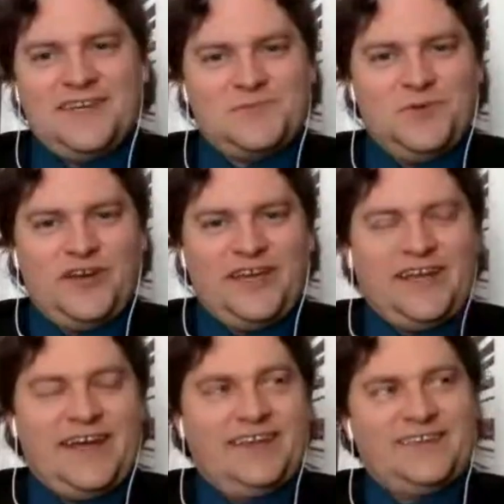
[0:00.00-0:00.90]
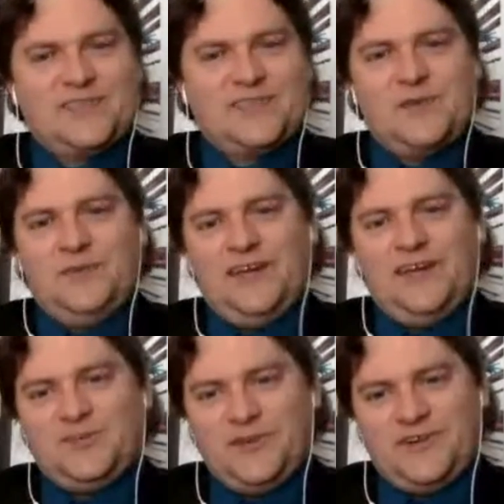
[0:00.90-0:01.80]
and I had like 6 people on
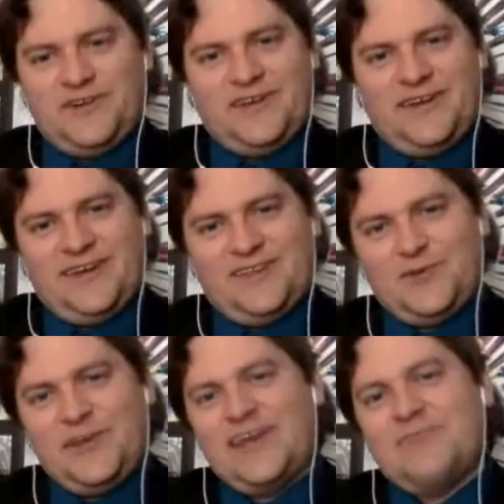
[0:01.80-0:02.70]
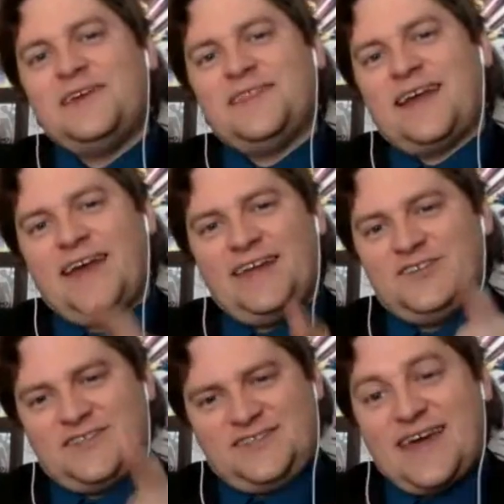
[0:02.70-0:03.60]
Twitter tweeting at me that I had just
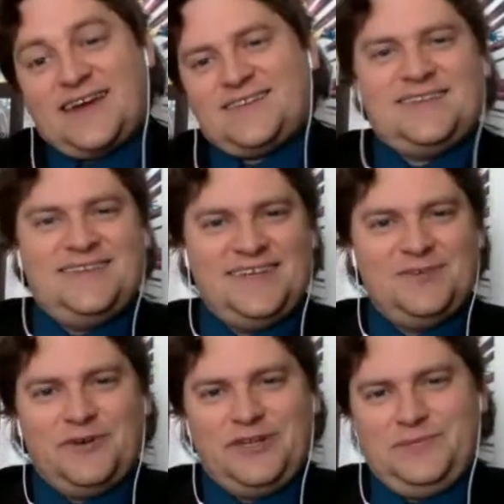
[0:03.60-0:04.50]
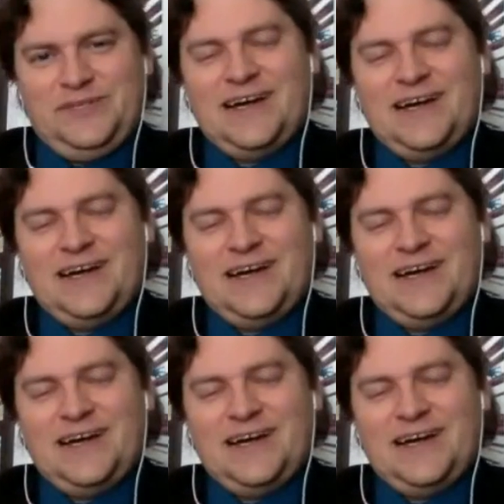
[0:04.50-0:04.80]
text in one of the blocks.